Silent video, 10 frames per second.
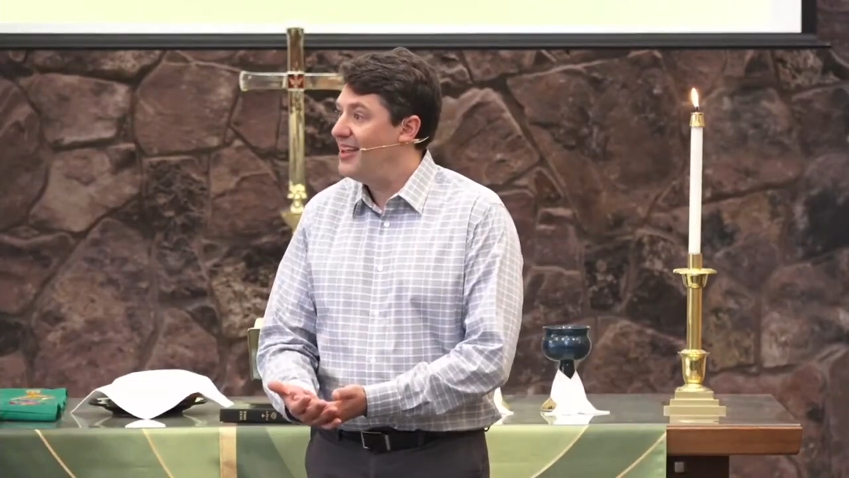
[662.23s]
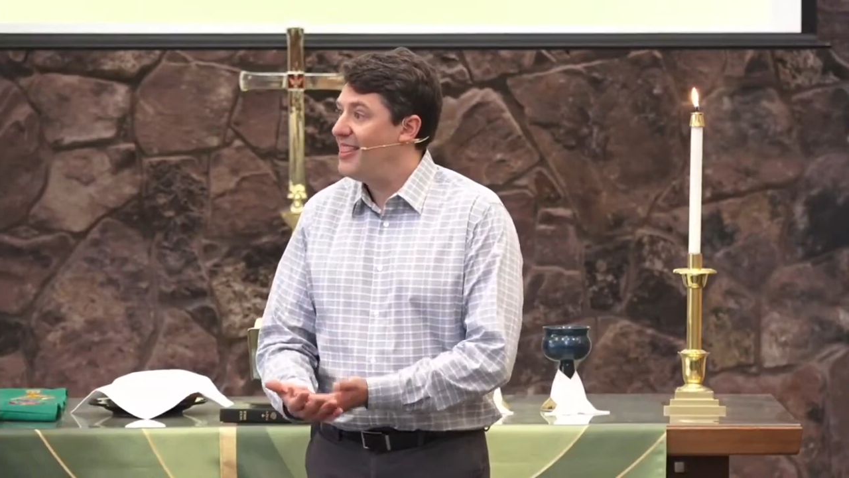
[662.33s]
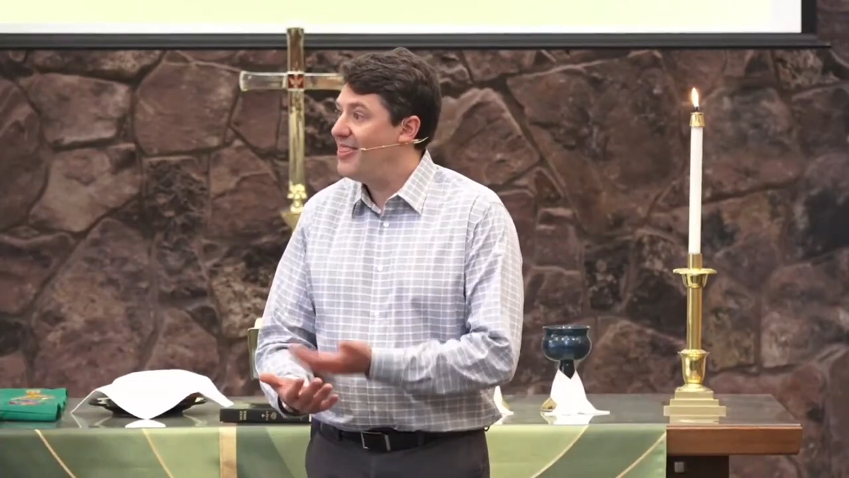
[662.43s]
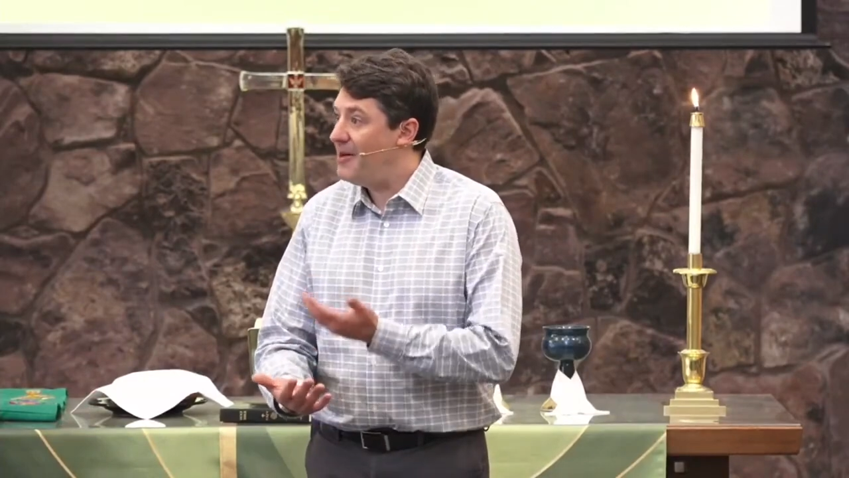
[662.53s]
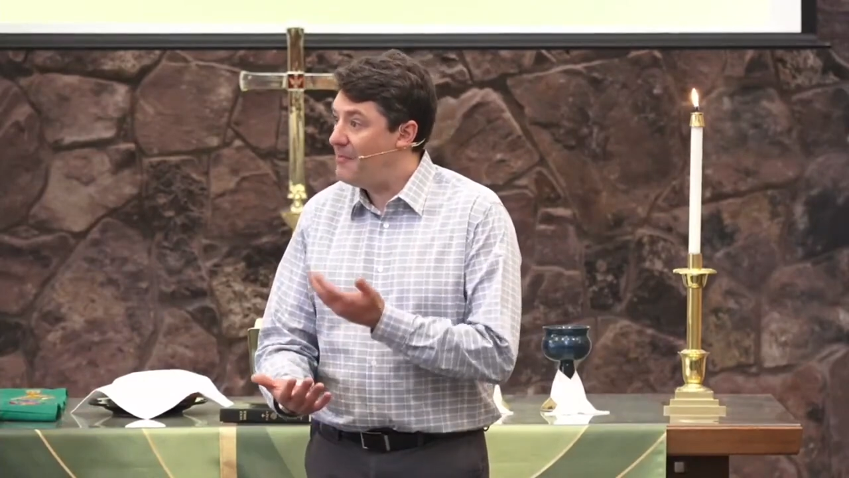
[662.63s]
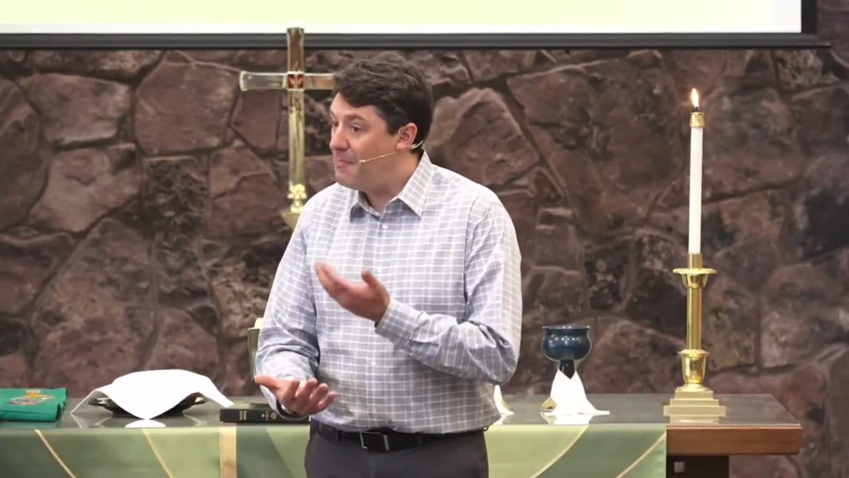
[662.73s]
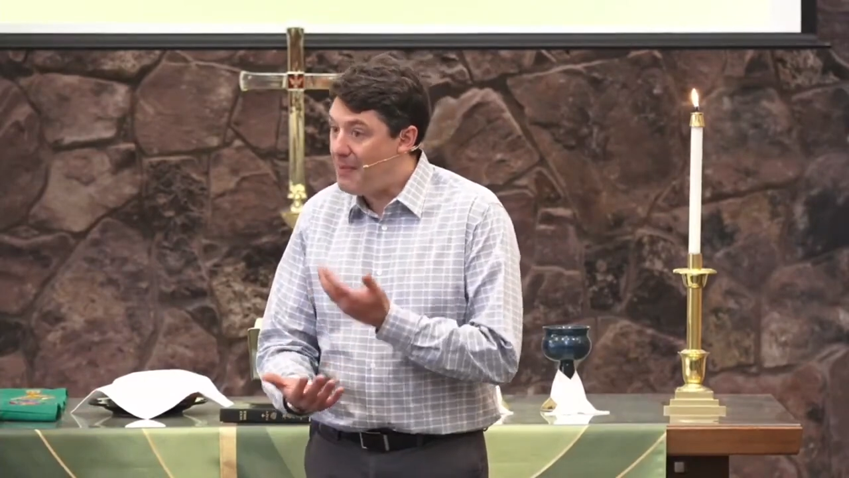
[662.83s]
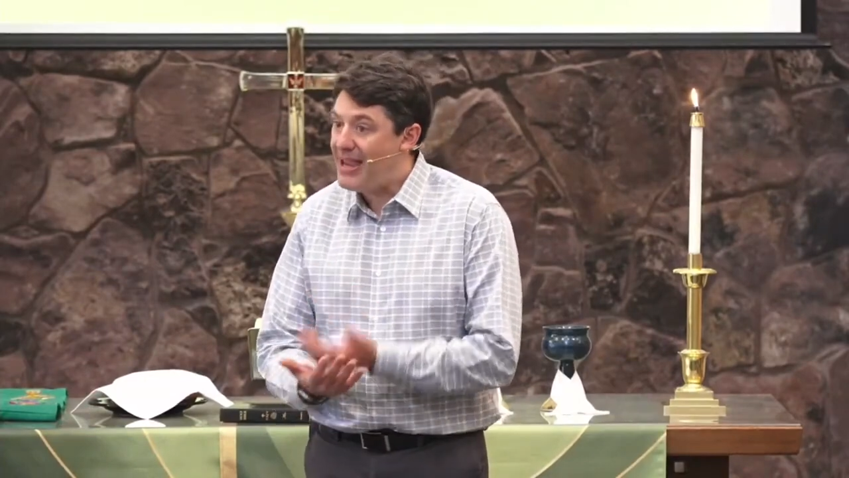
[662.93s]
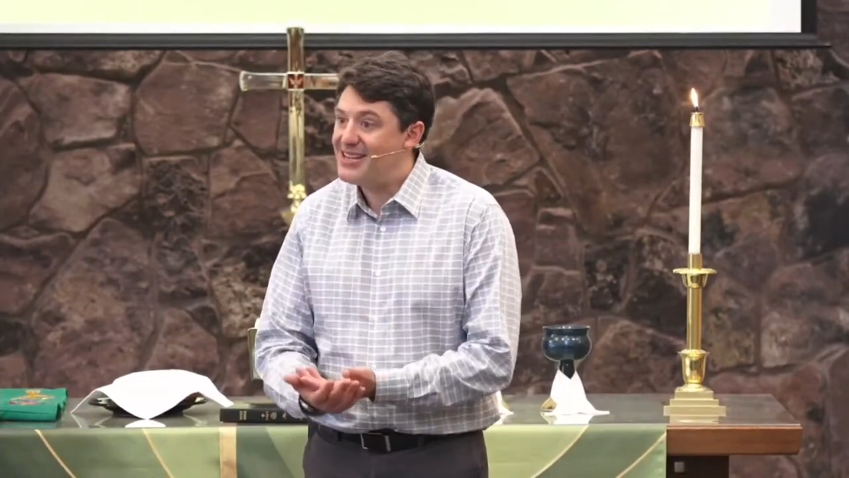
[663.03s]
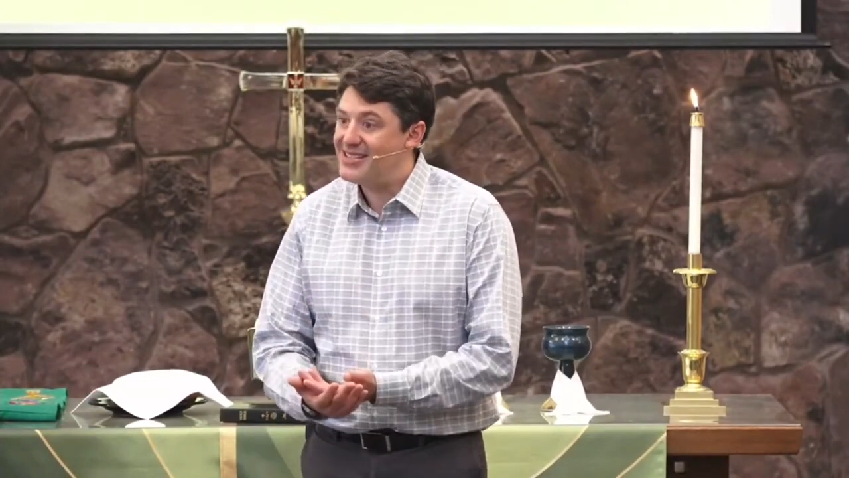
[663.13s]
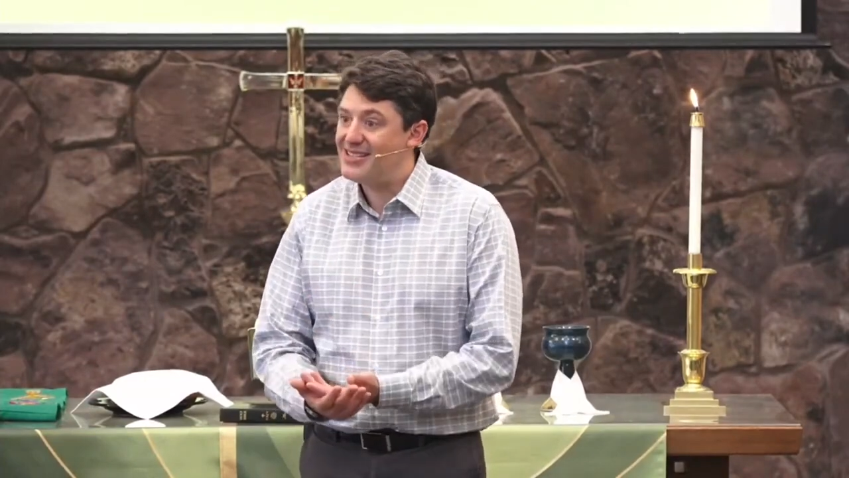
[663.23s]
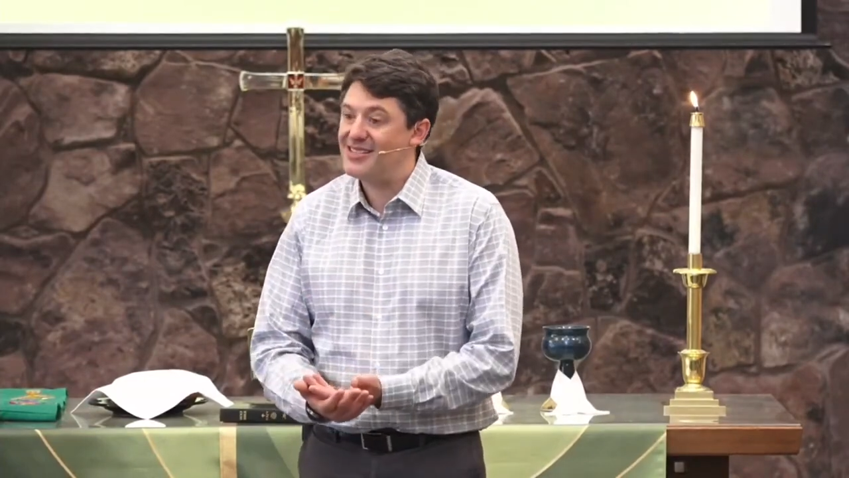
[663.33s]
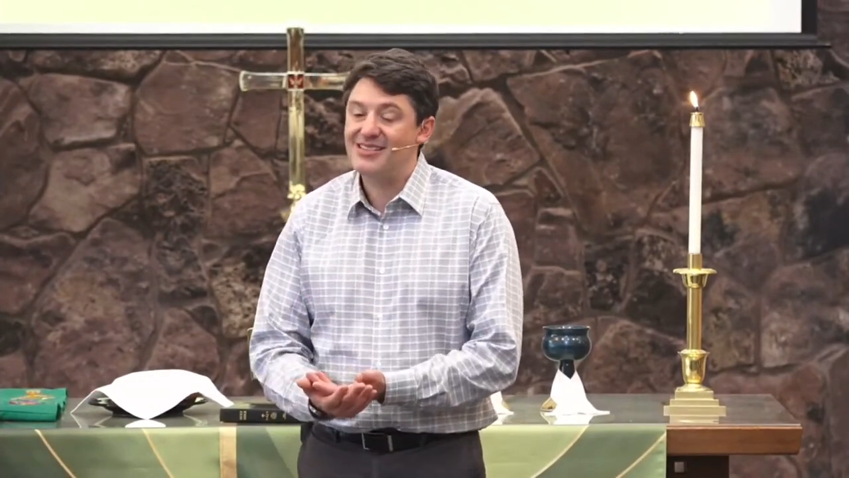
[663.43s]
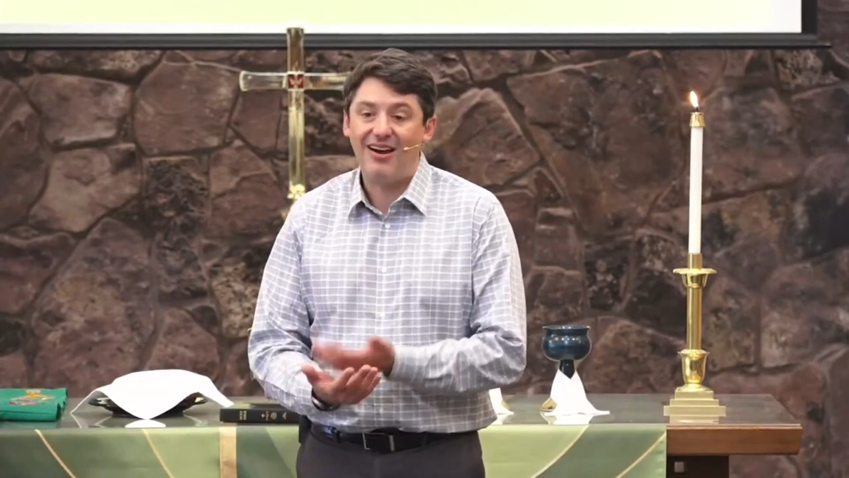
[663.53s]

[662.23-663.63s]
the basis